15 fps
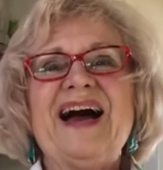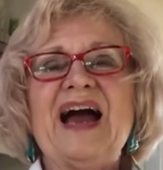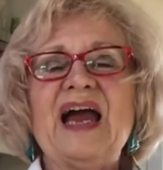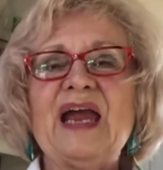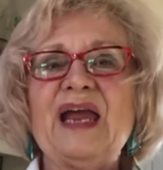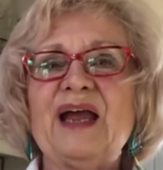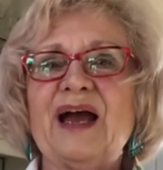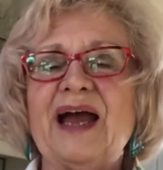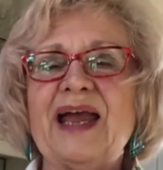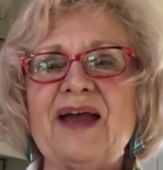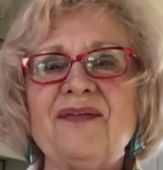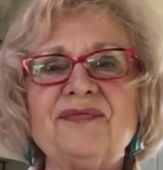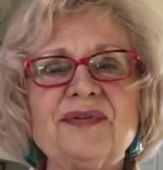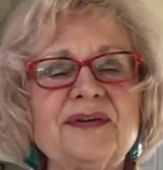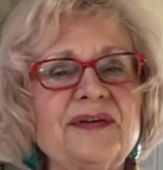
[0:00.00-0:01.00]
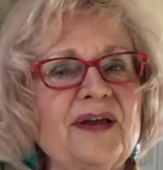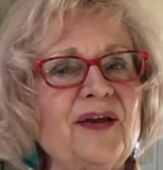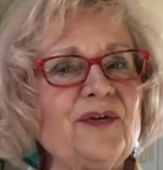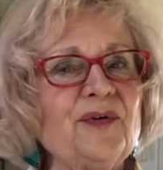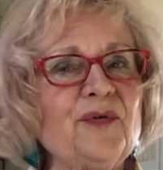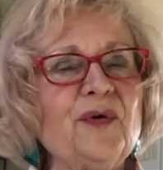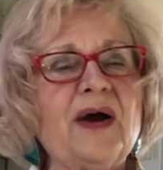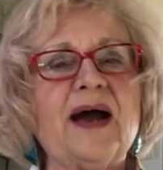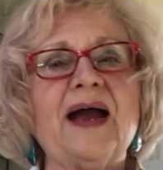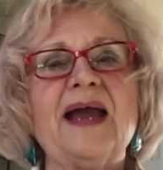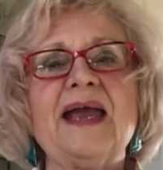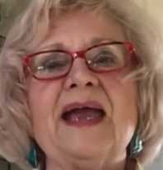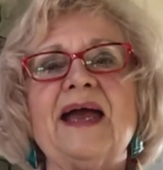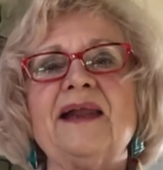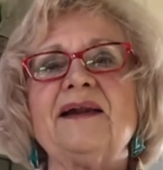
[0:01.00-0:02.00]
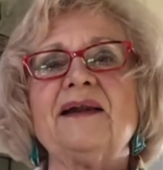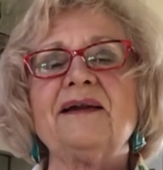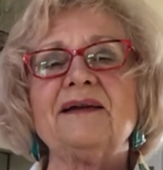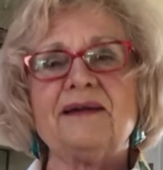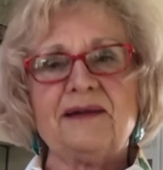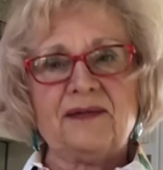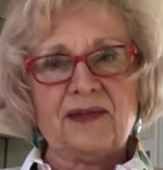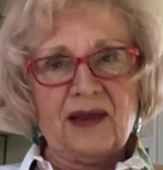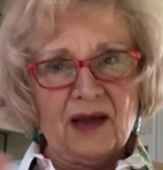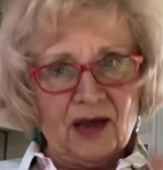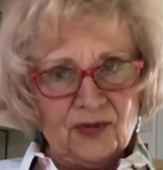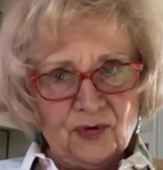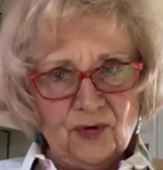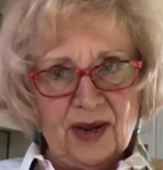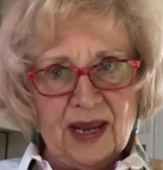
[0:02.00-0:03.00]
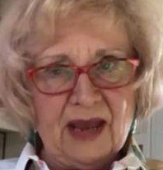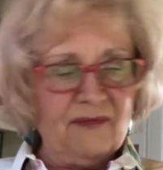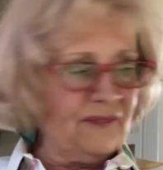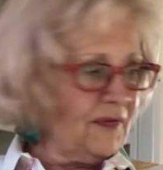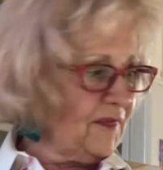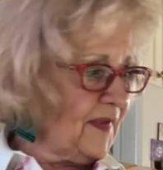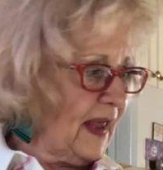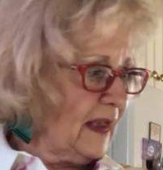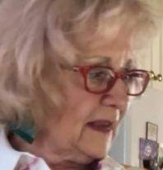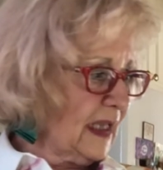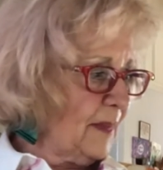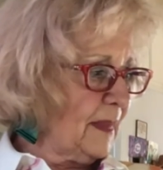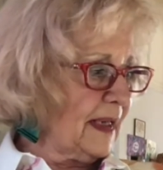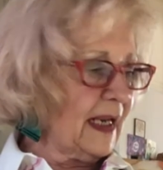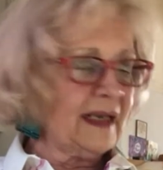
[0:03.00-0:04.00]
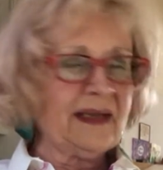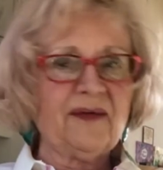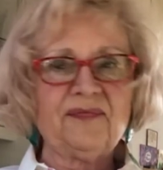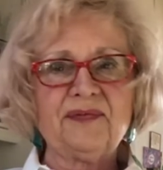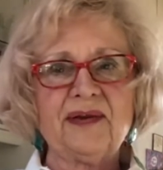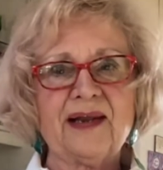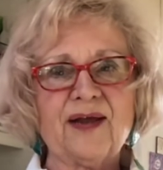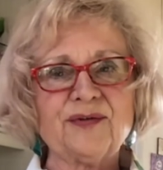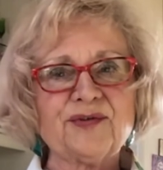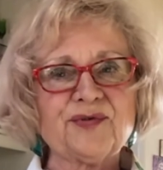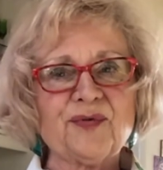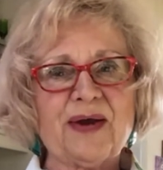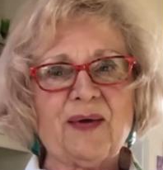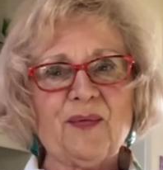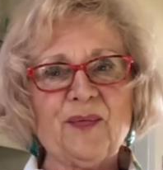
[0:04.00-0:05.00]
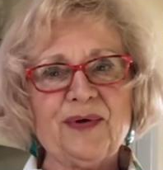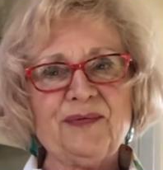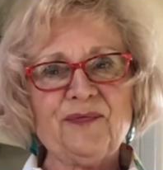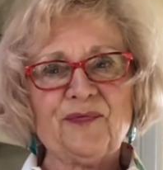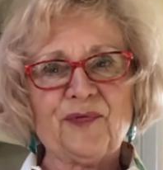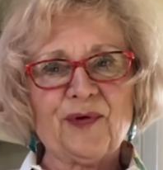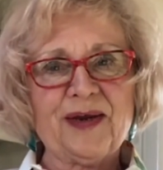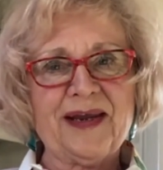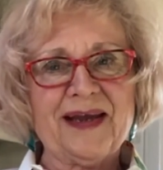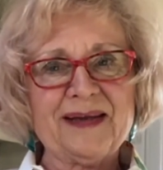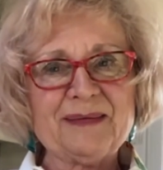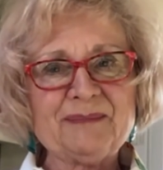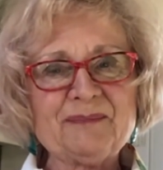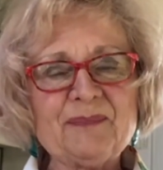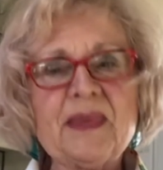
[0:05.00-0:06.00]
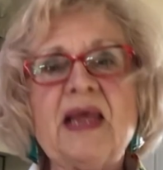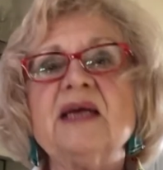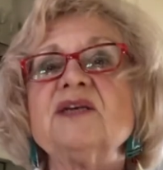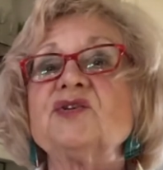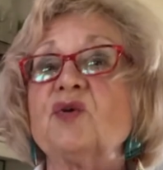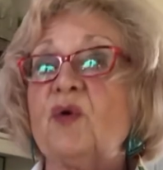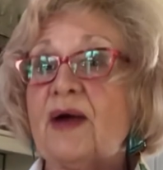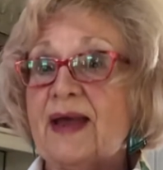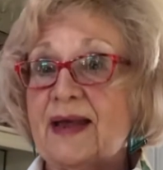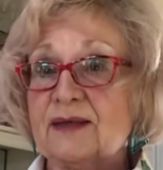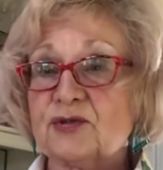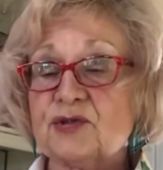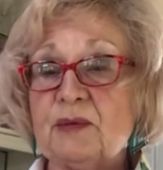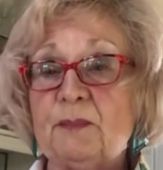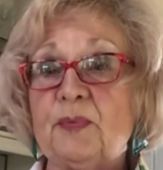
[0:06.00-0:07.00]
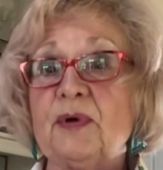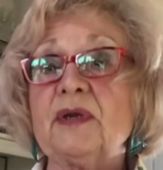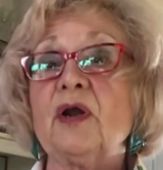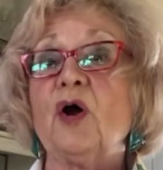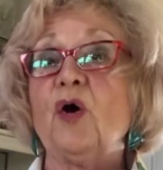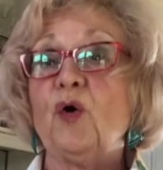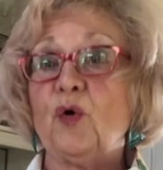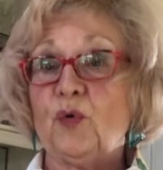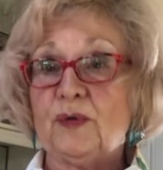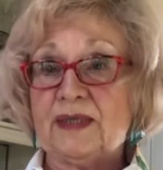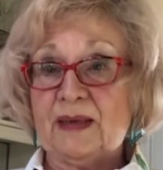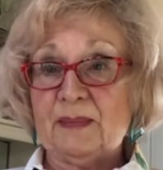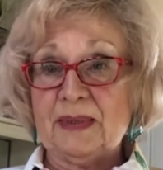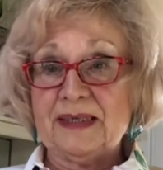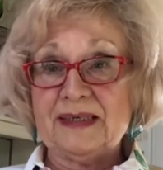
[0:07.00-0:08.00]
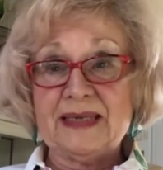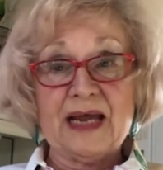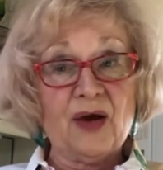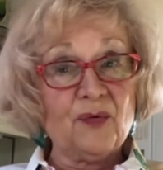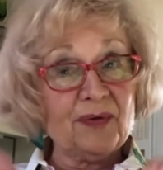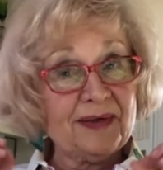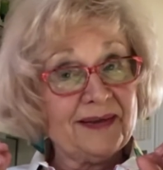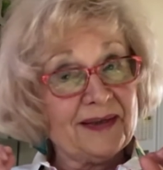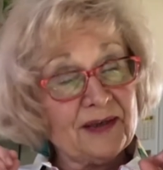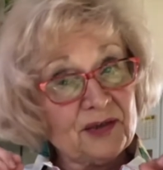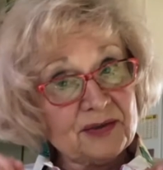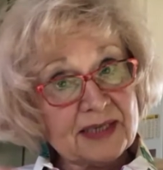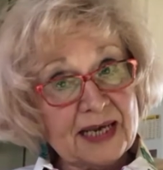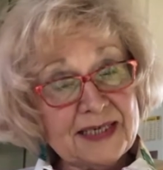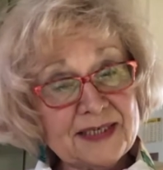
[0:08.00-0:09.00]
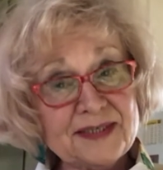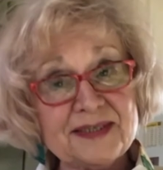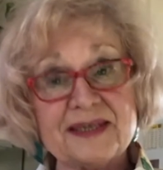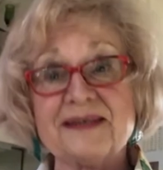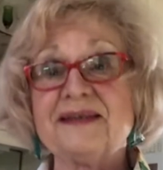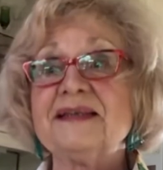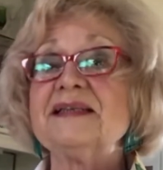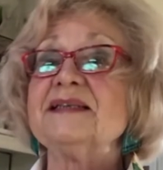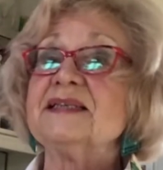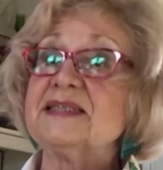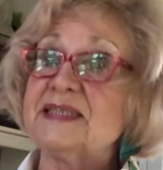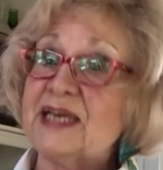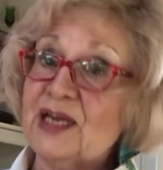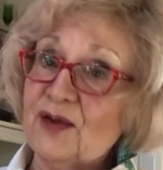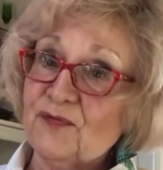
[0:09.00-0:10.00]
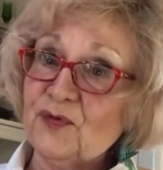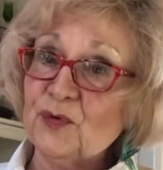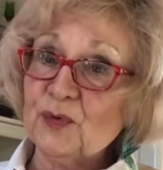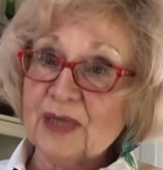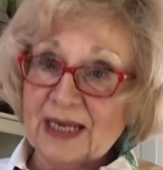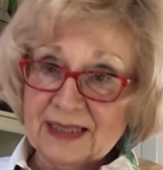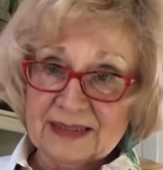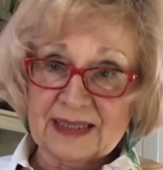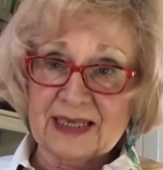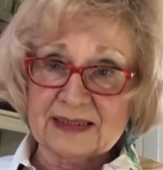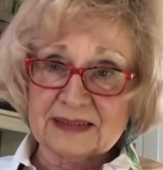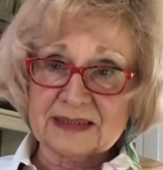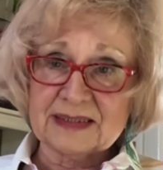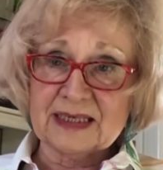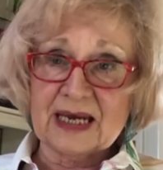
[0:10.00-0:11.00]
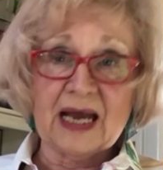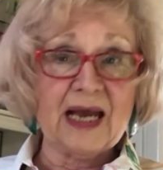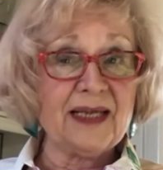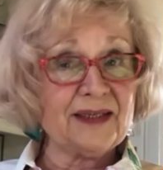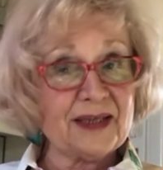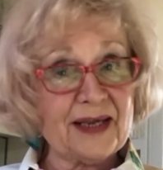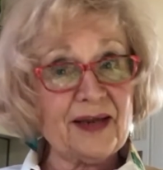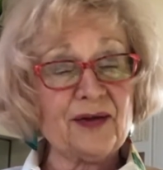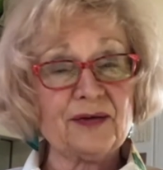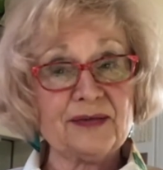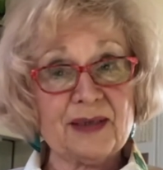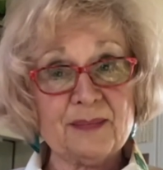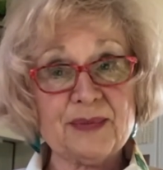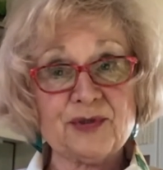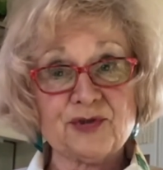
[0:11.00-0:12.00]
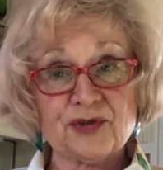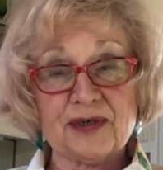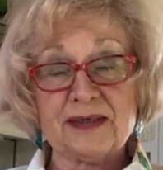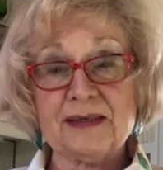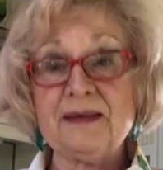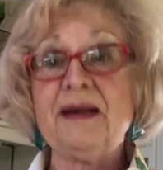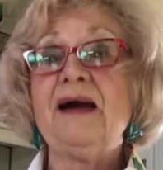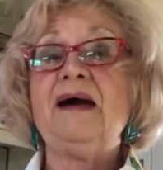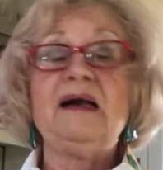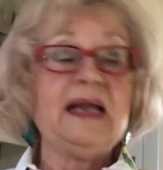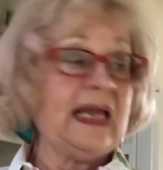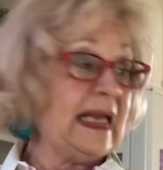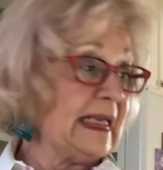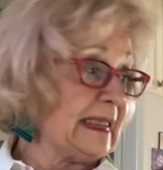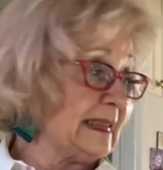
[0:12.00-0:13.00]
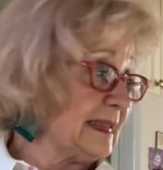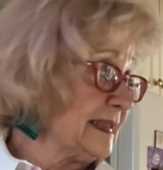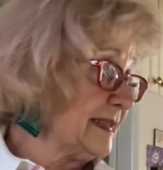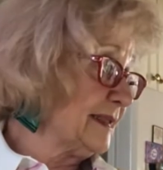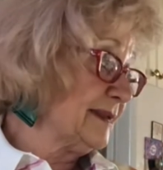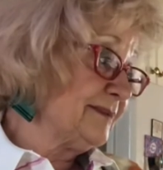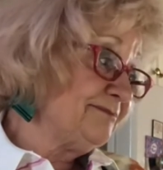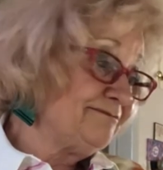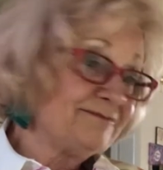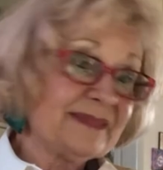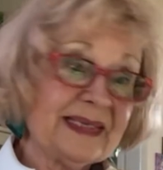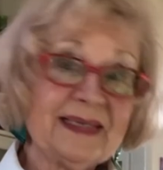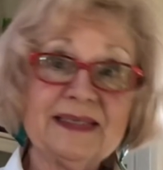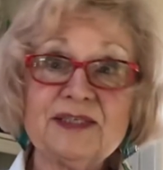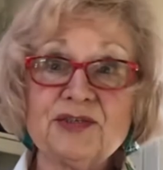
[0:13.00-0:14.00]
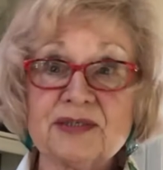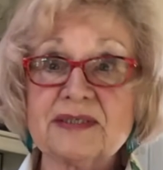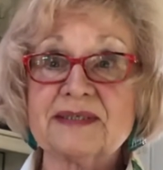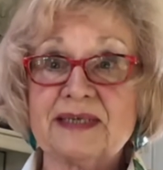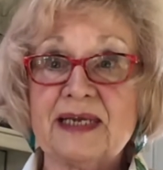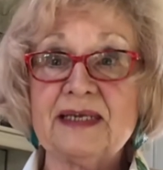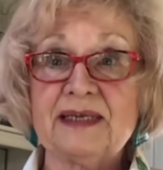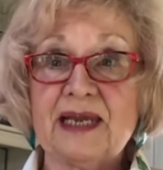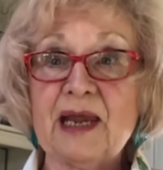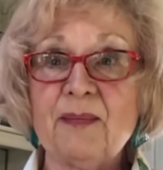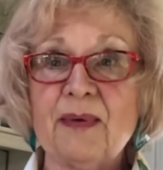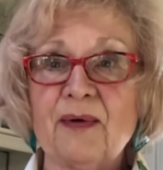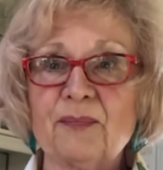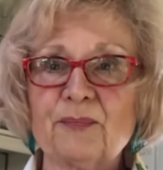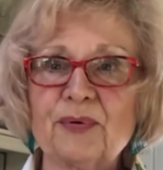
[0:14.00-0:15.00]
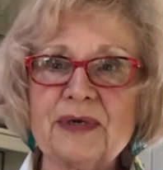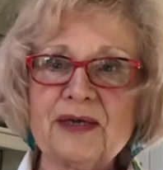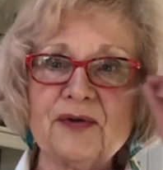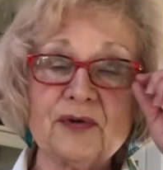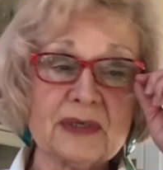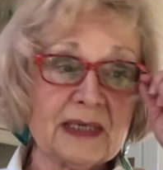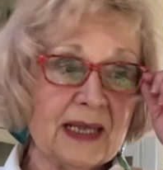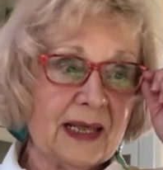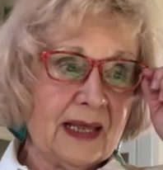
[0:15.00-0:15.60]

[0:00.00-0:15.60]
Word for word: I I have to tell you I added the other half of that lemon I left it out so I wouldn't forget so I actually put a whole lemon now taste it see if you like that I like a lemon chicken and uh, it just it came out pretty good